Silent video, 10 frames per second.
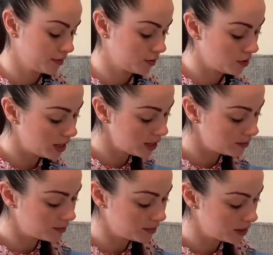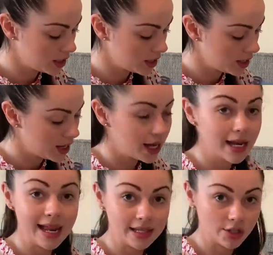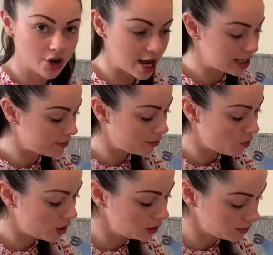Okay, let's try a different one.